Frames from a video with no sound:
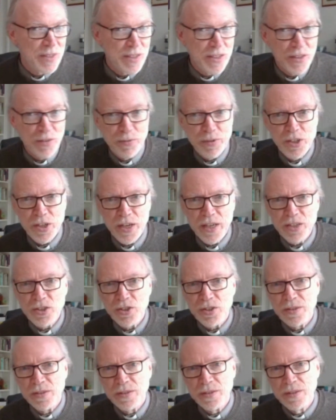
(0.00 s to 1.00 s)
in the
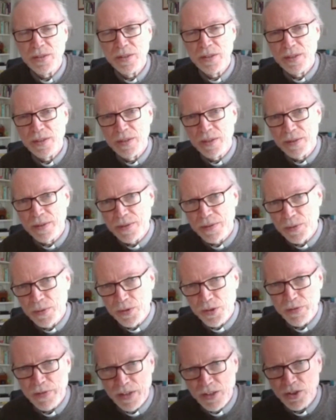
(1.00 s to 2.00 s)
rejection that
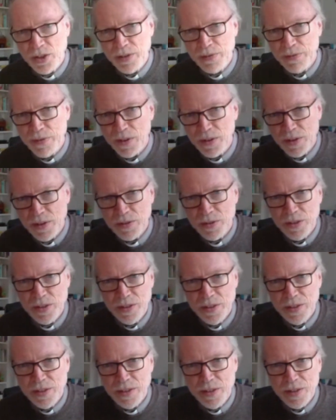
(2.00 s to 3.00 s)
was eventually followed
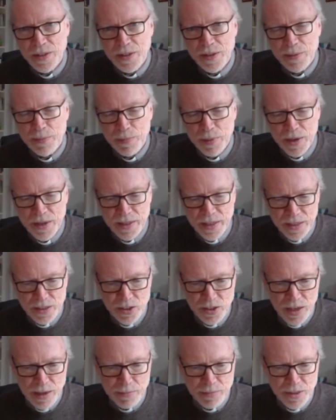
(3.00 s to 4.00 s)
by an
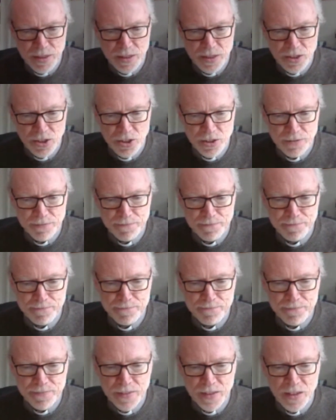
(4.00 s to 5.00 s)
acceptance.
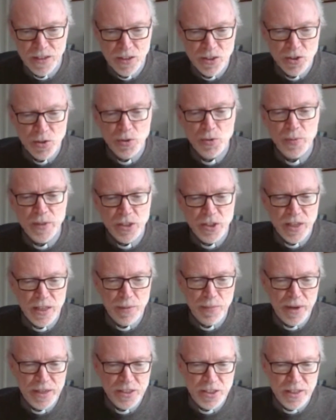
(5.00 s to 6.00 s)
So as we
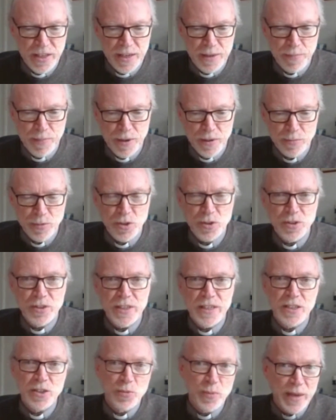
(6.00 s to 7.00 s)
celebrate today, Palm
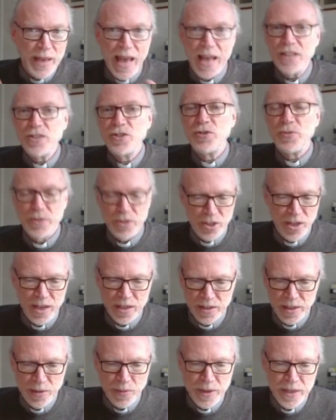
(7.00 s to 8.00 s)
Sunday, as we enter into
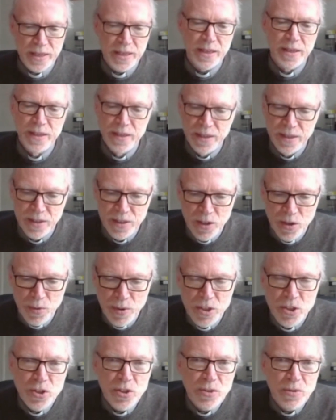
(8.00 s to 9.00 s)
Holy Week, the
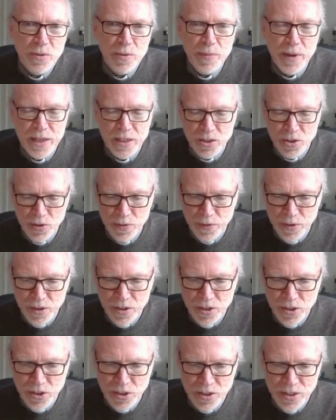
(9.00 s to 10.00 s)
question remains for
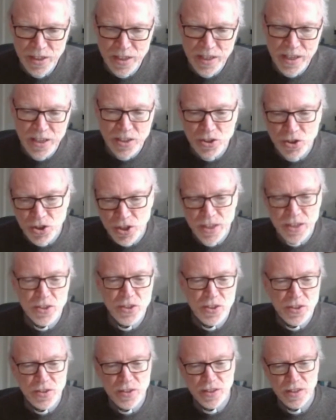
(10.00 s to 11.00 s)
us, is
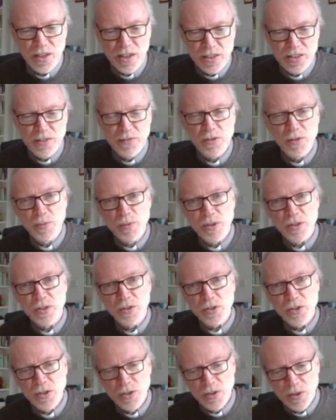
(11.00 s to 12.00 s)
Jesus the light of the
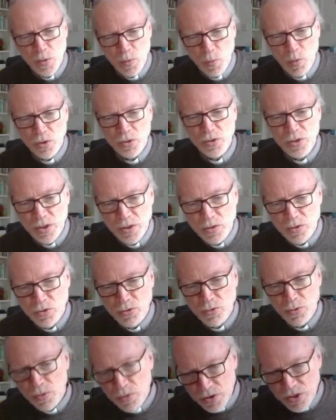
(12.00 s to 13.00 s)
world, one who
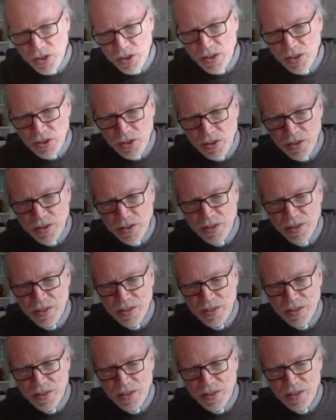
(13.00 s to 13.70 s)
draws us,